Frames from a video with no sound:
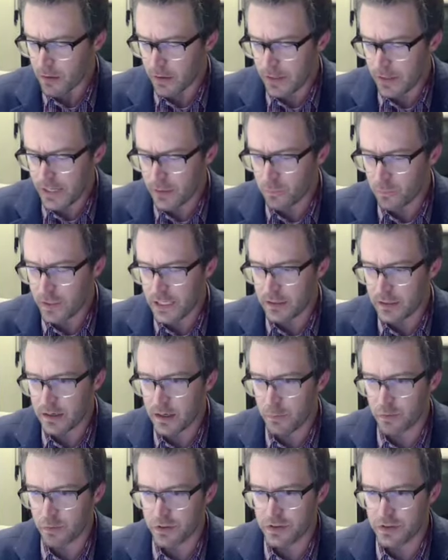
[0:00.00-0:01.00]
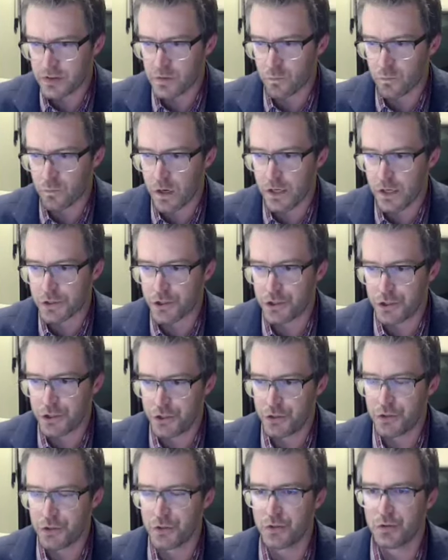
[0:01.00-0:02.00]
And we ended up with this rush
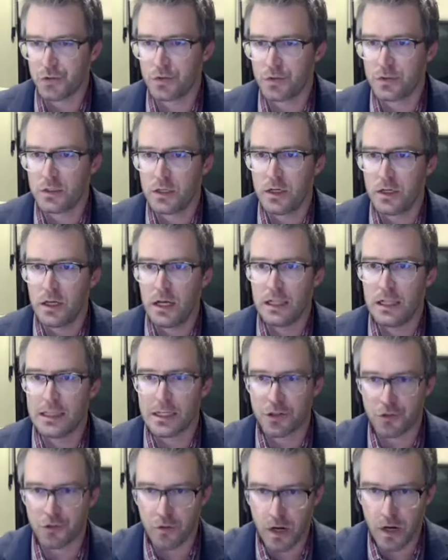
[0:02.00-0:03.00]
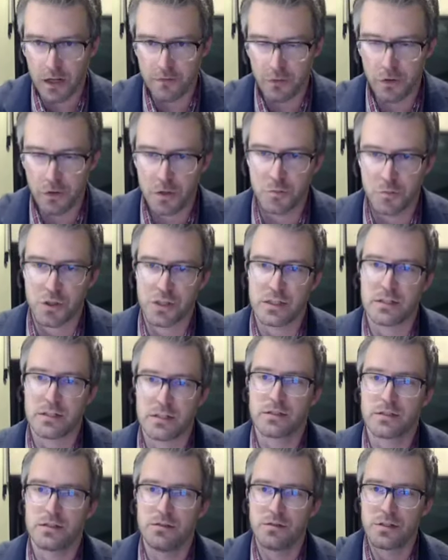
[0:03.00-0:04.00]
to electronic voting
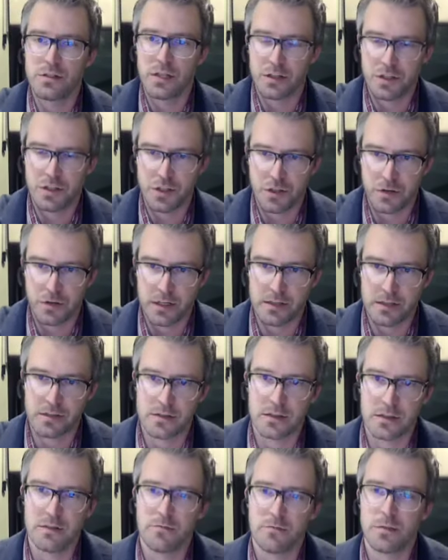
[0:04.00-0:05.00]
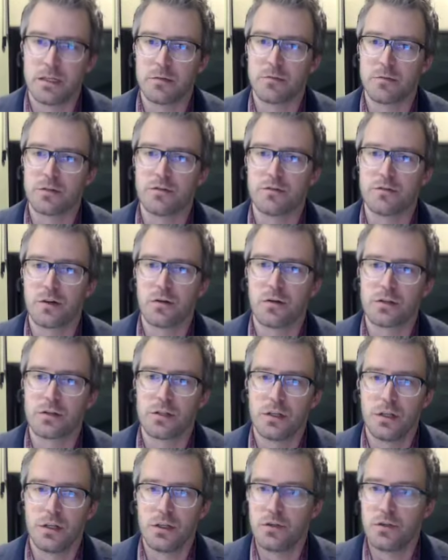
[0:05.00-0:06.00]
machines, to touch screens, and being able to vote
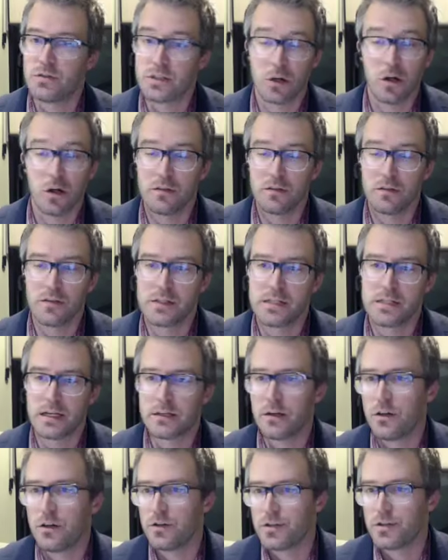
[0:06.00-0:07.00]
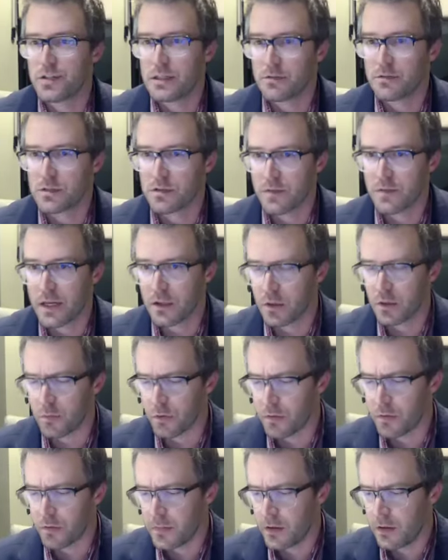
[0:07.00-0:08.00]
using all of the technology that was
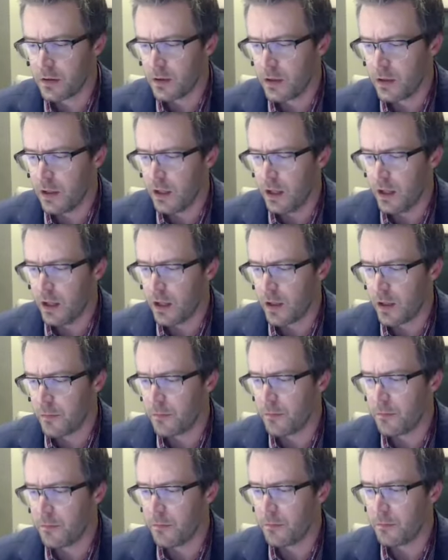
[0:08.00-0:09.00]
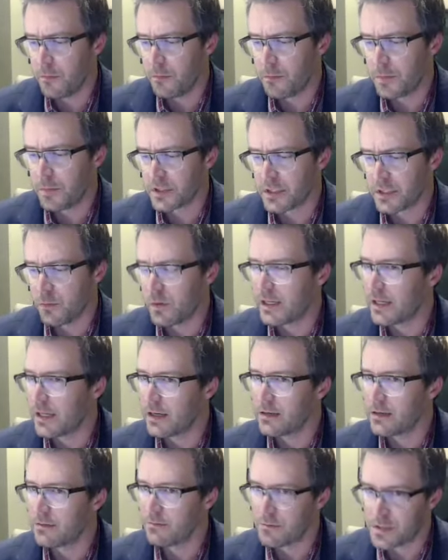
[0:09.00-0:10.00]
available. But then we
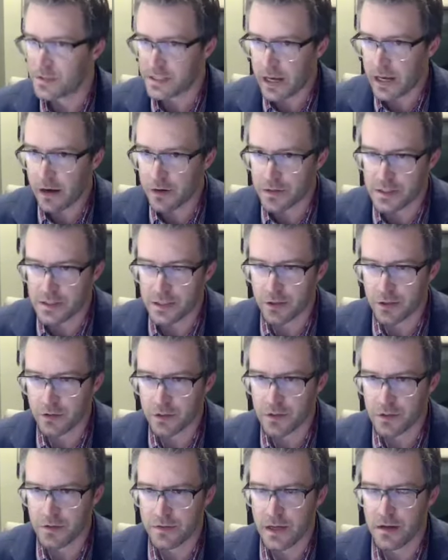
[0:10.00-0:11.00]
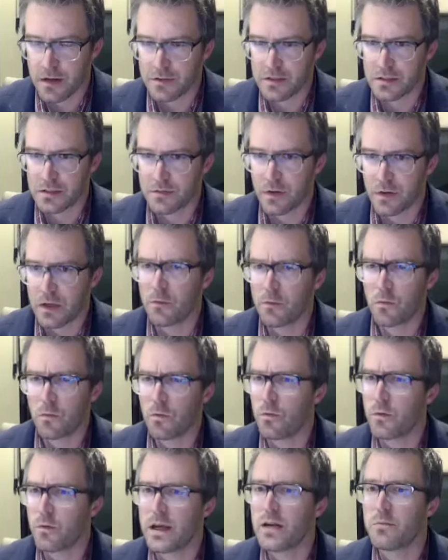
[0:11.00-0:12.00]
get scares in the early 2000s of, hey,
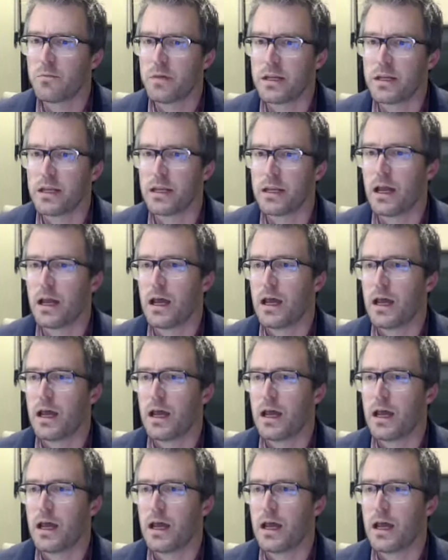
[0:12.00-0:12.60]
well, wait a minute.